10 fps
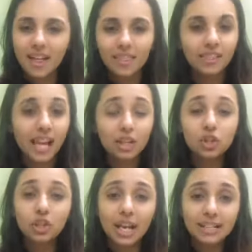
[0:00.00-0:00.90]
Like
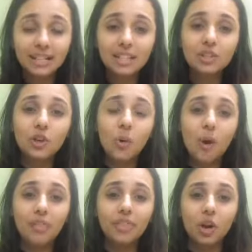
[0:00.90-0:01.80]
should at least go
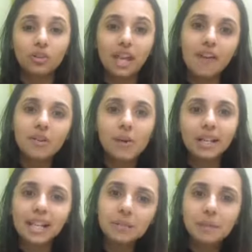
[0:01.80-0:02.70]
1000. Everyone
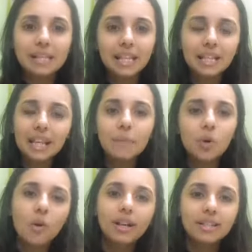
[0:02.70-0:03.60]
gets busy in the game.
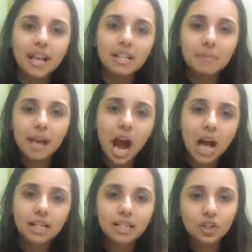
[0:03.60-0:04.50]
No one sends me
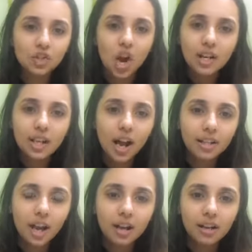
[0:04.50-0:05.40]
hearts. This is not done,
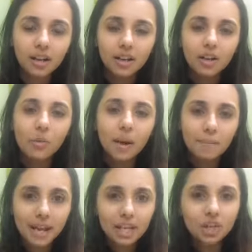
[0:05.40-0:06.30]
yeah? While
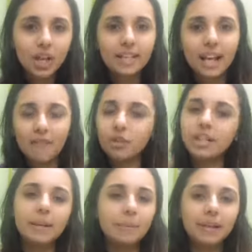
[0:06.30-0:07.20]
playing, you guys have to
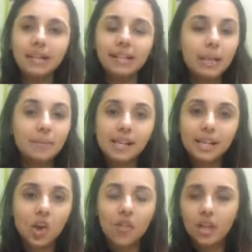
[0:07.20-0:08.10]
keep, keep
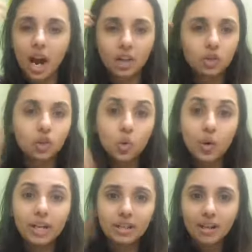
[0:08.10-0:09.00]
clicking on the hearts. So do
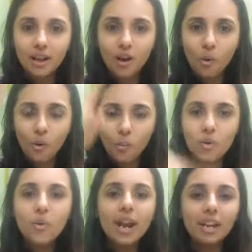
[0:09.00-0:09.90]
it.
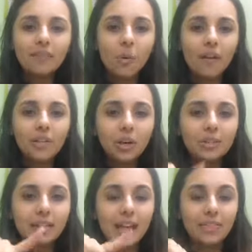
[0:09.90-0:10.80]
We're waiting for
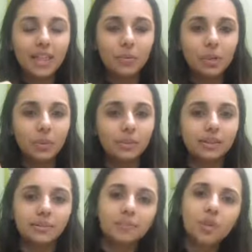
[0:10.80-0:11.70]
1000 and then we do
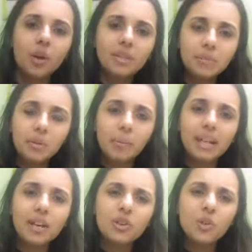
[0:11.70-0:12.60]
it. No, it's probably.
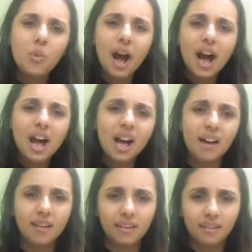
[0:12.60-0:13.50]
I don't know why.